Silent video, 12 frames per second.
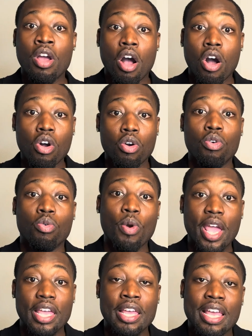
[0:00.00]
Oh,
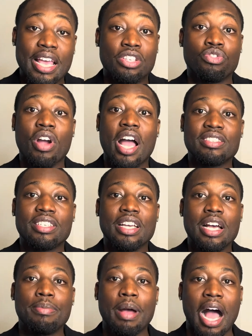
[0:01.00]
wait, it's rising
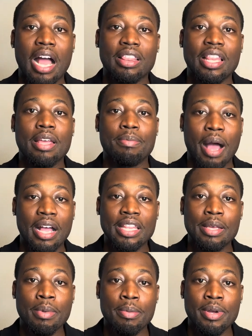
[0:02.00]
up. I let my
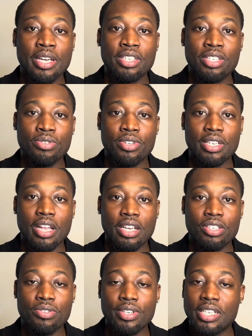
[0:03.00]
money do what
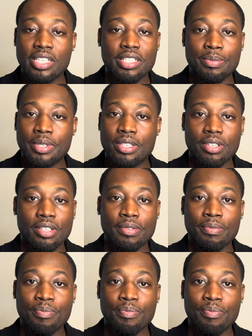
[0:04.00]
it needs to be done.